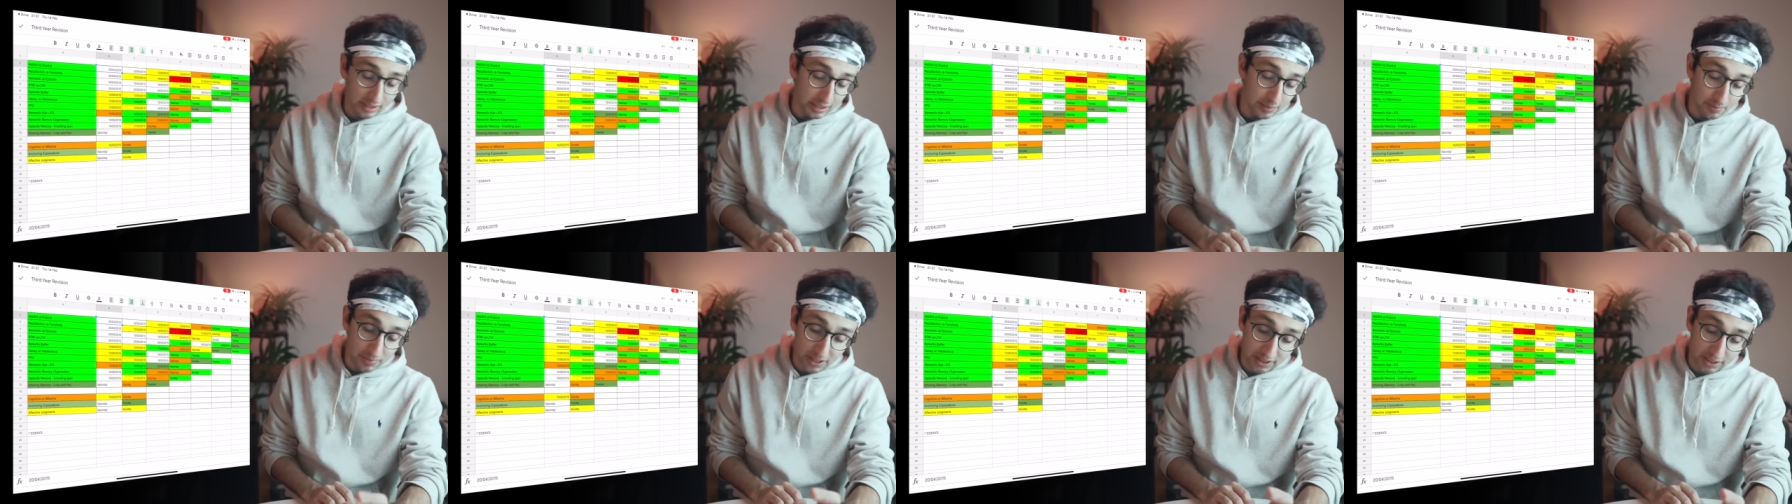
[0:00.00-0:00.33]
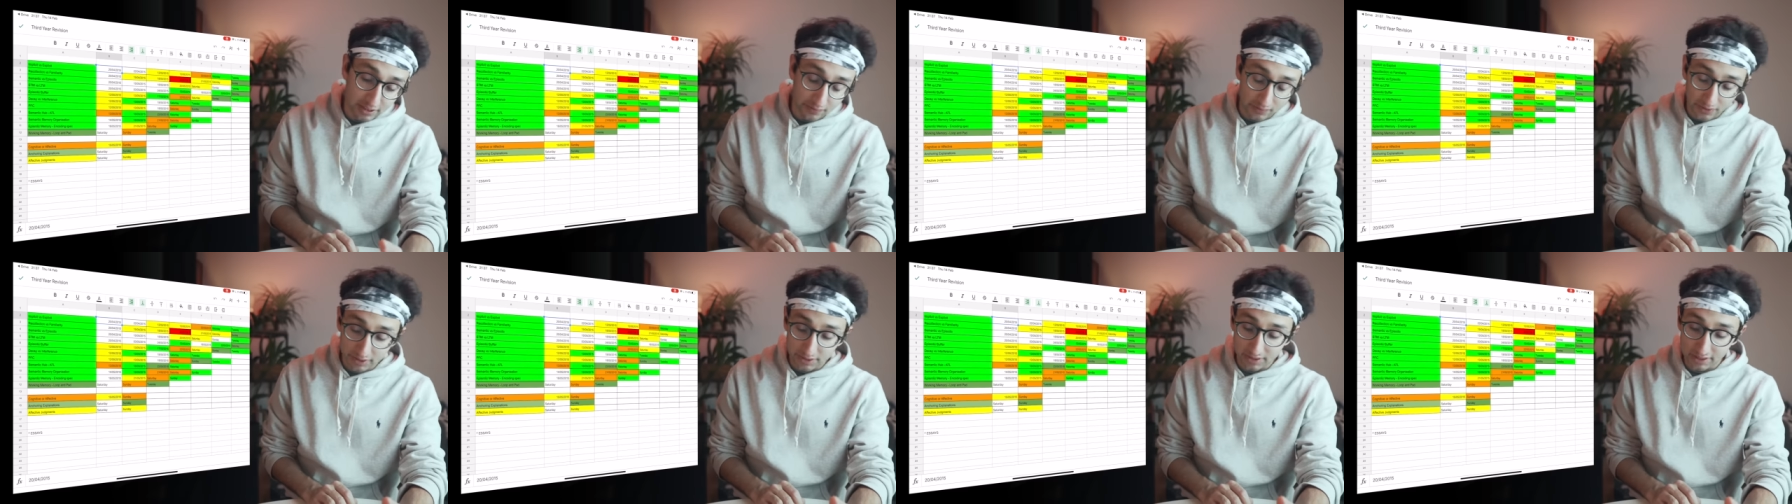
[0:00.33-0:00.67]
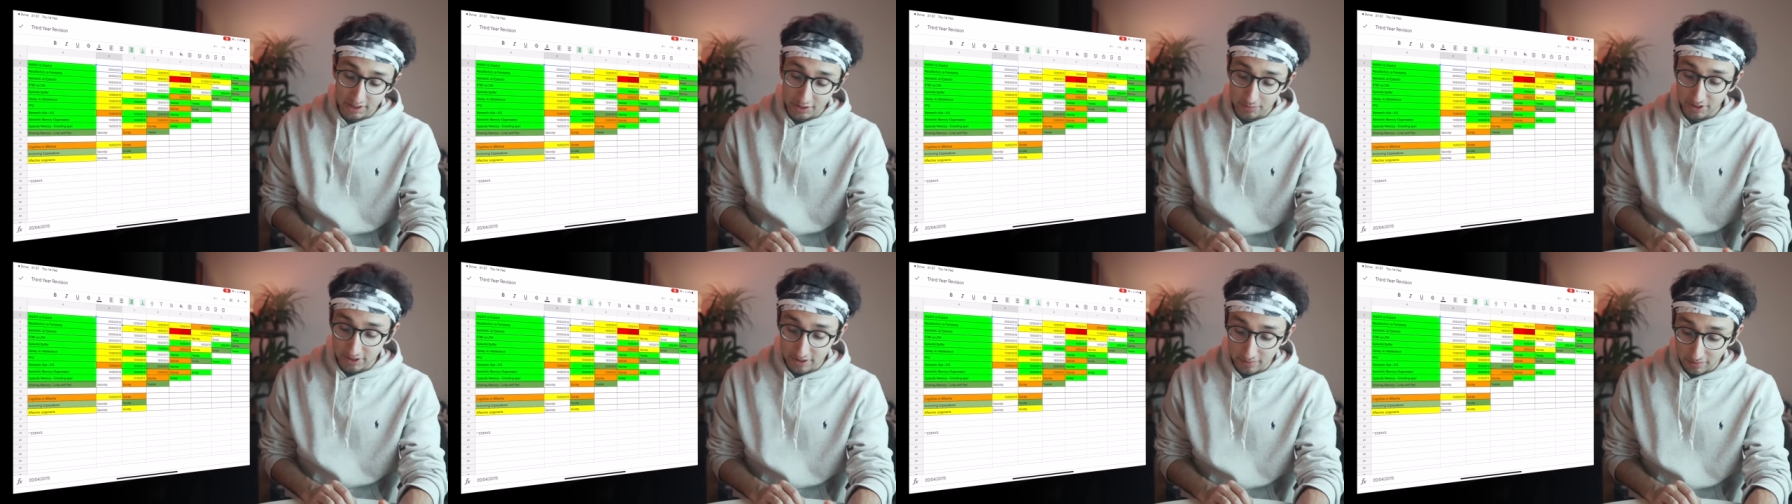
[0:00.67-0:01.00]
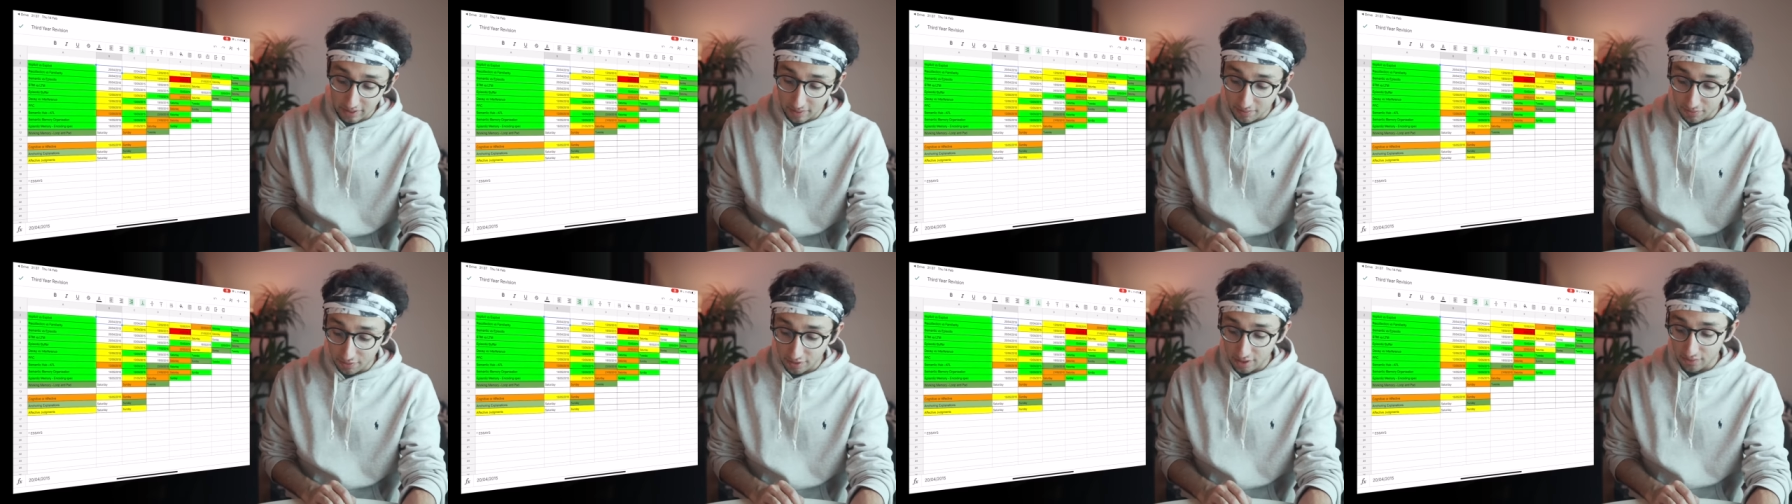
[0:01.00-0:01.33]
I did implicit versus
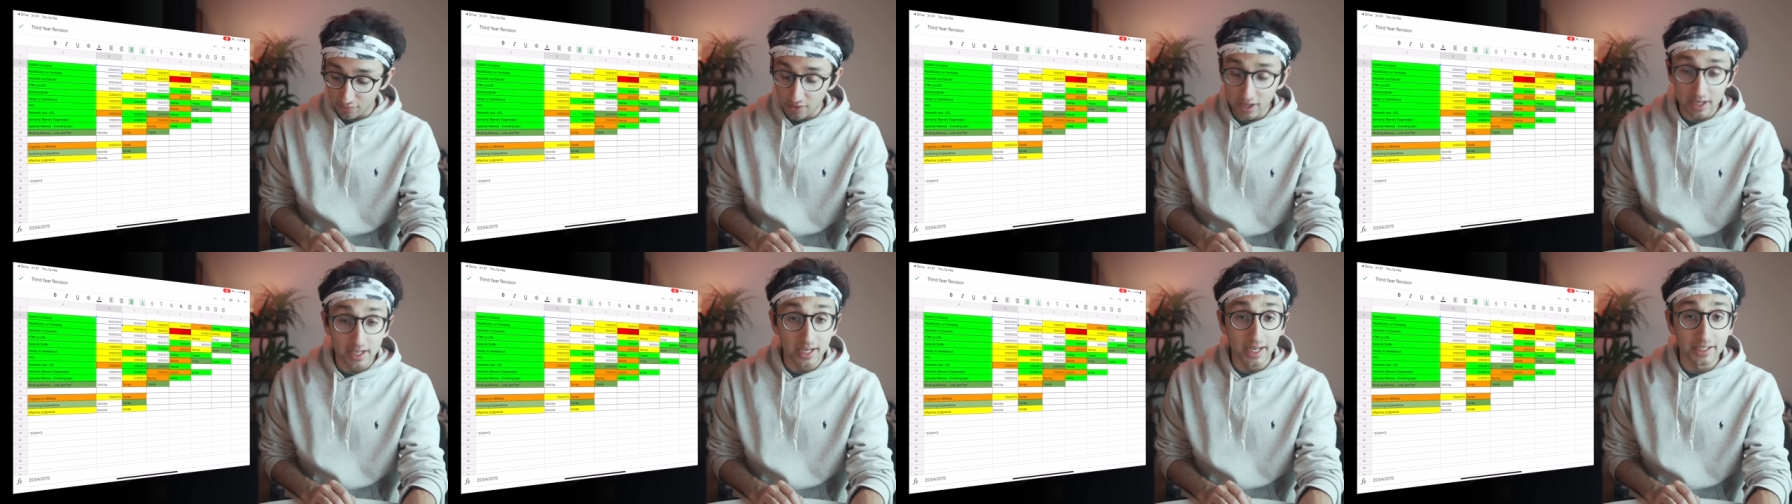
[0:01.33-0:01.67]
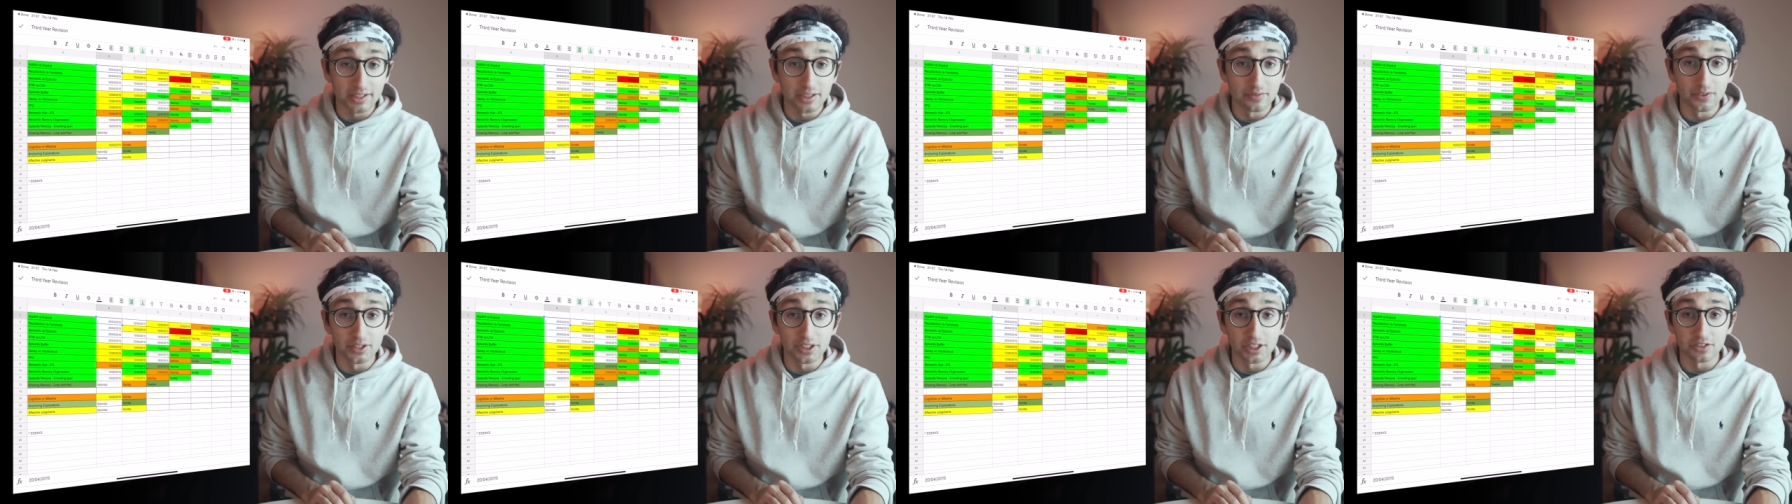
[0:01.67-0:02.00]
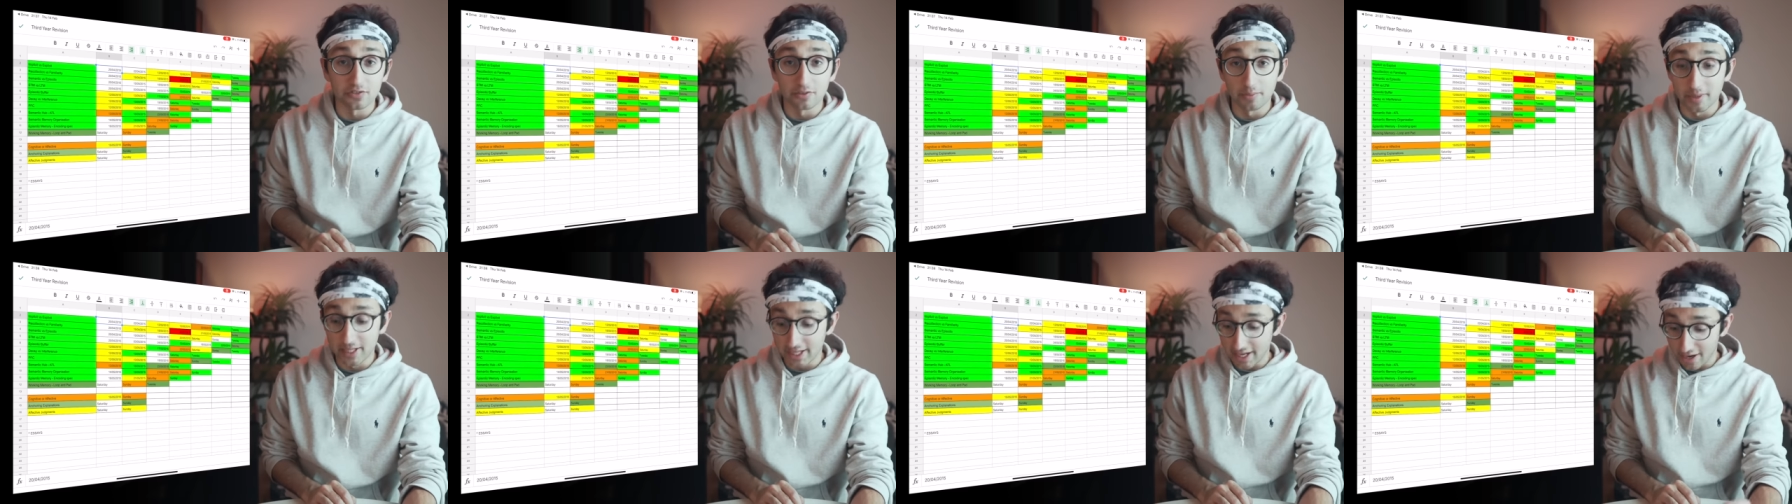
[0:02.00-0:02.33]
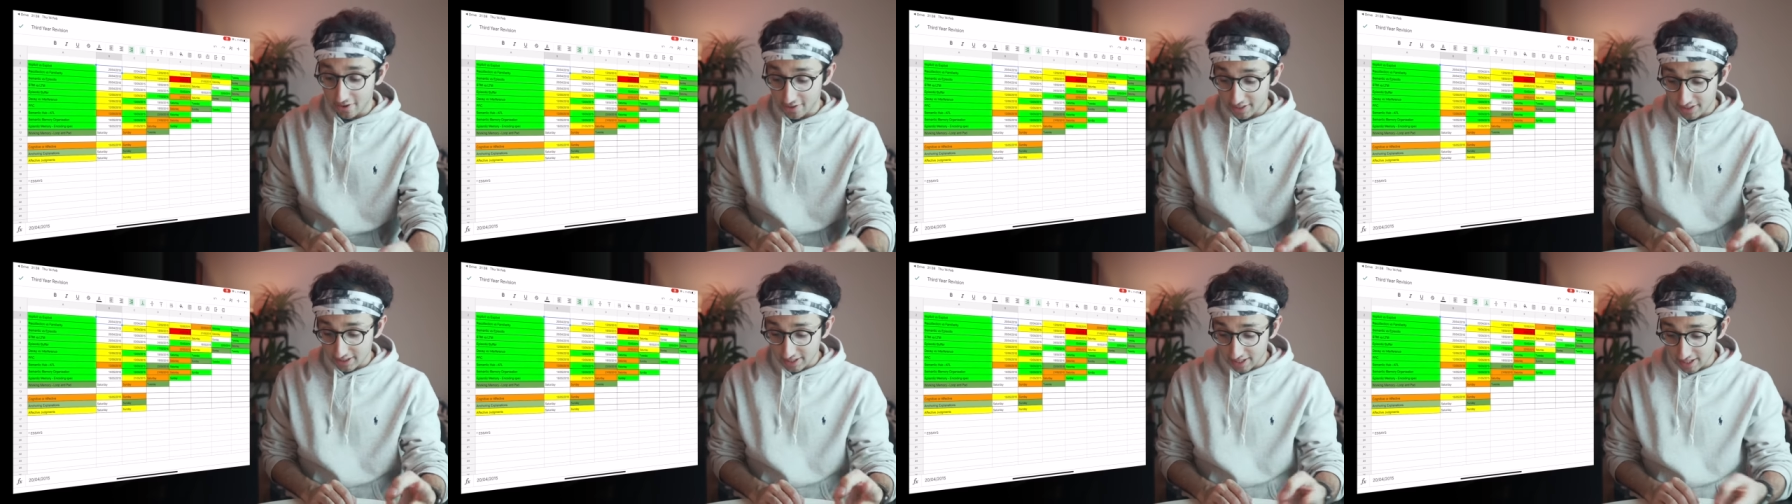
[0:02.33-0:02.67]
explicit memory, recollection versus
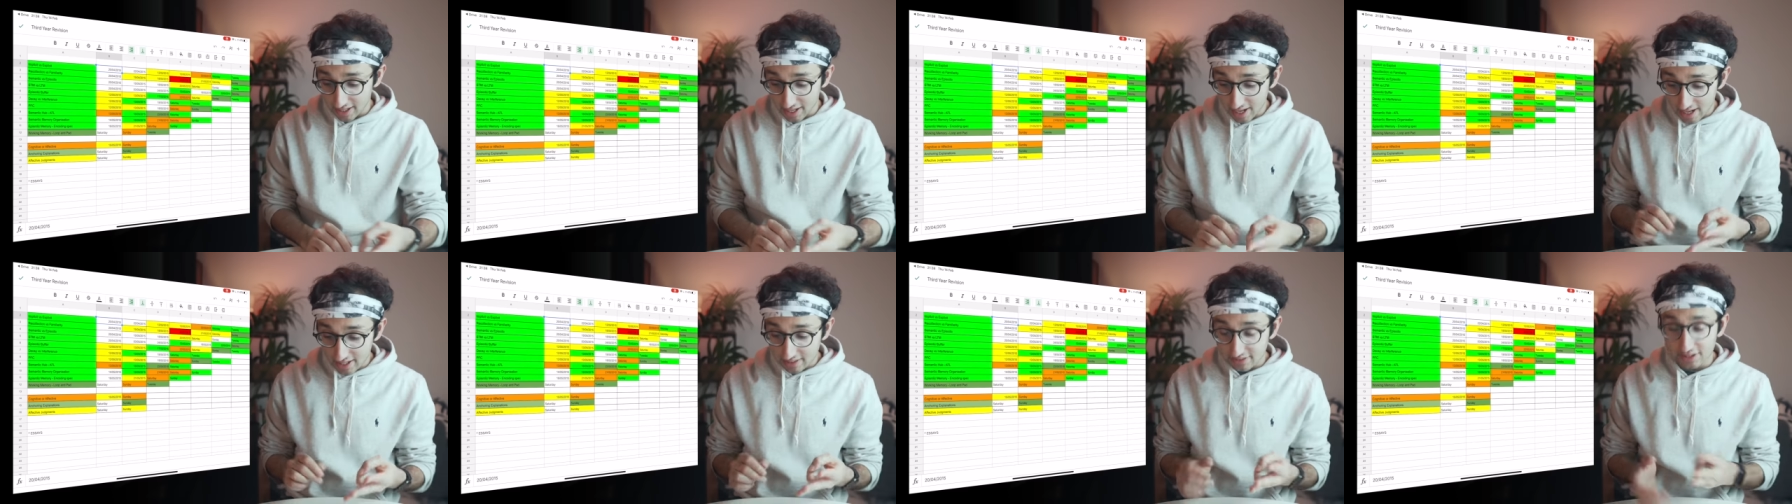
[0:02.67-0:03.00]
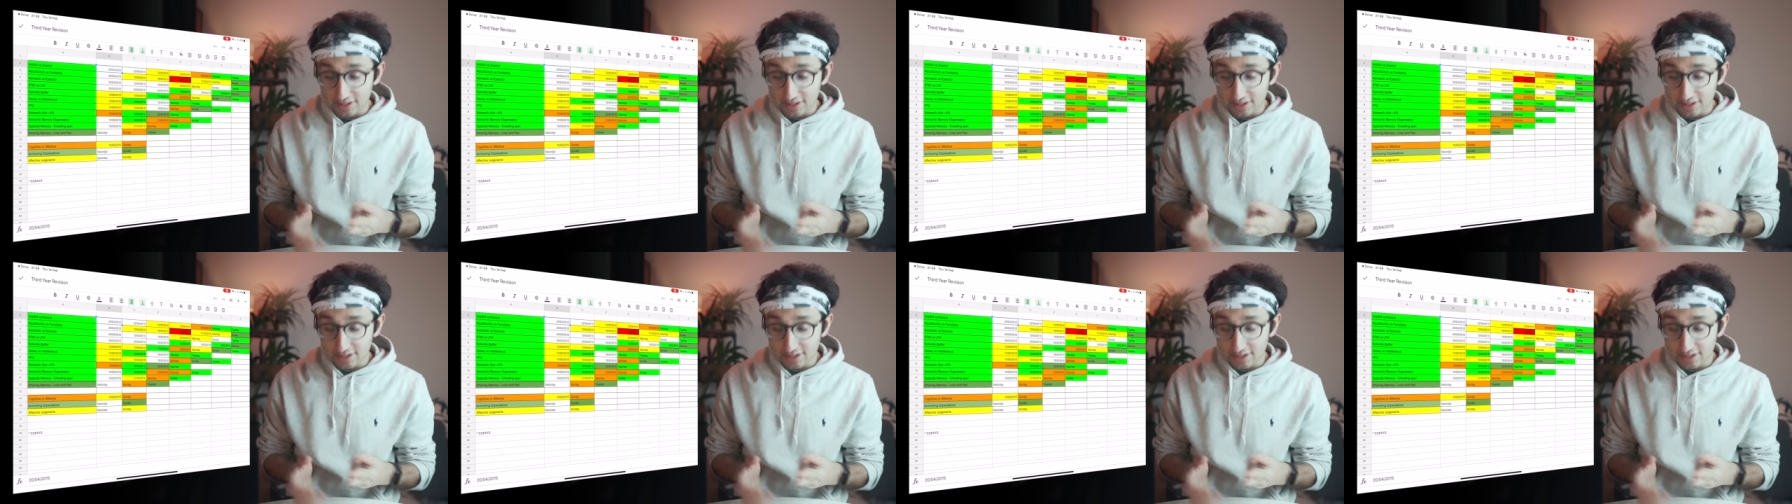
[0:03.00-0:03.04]
familiarity,